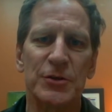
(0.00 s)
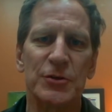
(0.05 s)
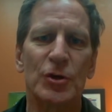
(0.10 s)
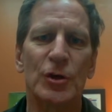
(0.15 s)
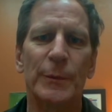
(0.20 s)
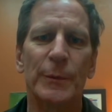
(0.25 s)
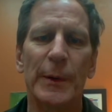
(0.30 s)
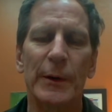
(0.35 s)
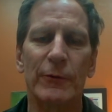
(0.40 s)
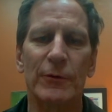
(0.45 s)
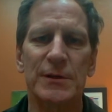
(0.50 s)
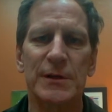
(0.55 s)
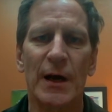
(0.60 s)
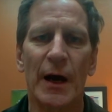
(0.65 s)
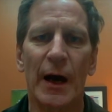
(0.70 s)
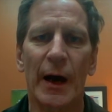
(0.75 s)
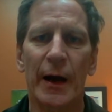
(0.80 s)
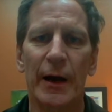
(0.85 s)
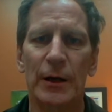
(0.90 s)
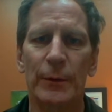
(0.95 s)
you could be
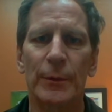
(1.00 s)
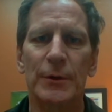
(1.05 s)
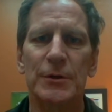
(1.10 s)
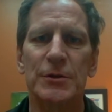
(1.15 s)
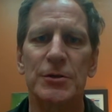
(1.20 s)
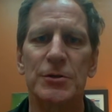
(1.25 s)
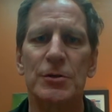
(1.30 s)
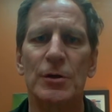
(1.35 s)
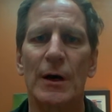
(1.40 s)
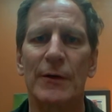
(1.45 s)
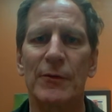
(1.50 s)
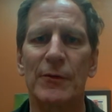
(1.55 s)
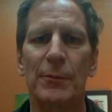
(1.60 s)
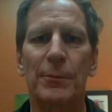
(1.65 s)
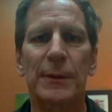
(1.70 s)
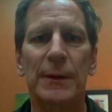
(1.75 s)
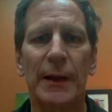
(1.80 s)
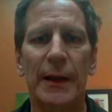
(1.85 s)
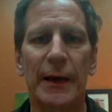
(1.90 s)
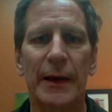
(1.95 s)
retired, but you still have a
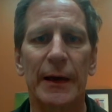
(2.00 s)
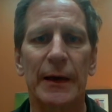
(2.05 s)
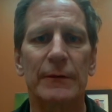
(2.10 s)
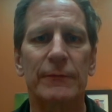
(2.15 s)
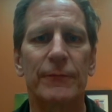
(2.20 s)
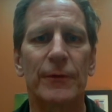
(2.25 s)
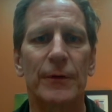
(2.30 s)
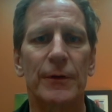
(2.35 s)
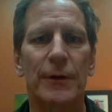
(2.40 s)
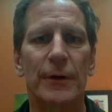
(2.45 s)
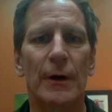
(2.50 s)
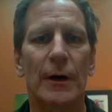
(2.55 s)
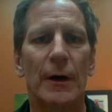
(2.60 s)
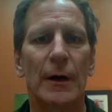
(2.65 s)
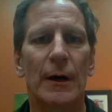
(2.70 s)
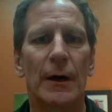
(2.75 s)
plan for